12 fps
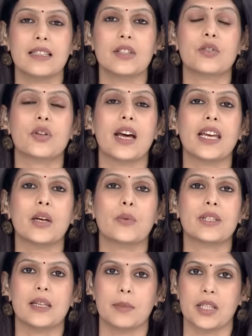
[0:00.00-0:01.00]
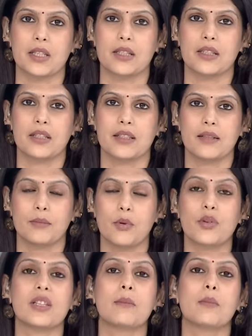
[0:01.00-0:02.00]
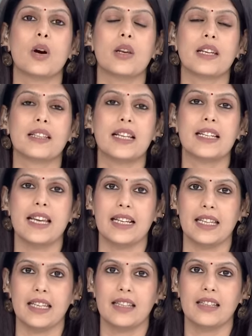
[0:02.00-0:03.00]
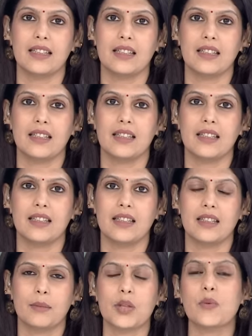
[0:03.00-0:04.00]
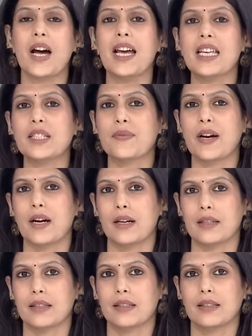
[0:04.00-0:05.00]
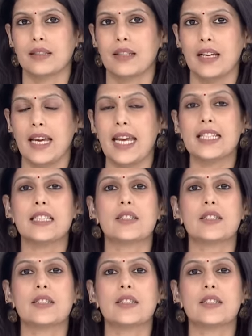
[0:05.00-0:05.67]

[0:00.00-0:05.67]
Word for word: the strike was limited, more symbolic than deadly. But why Isfahan? It's a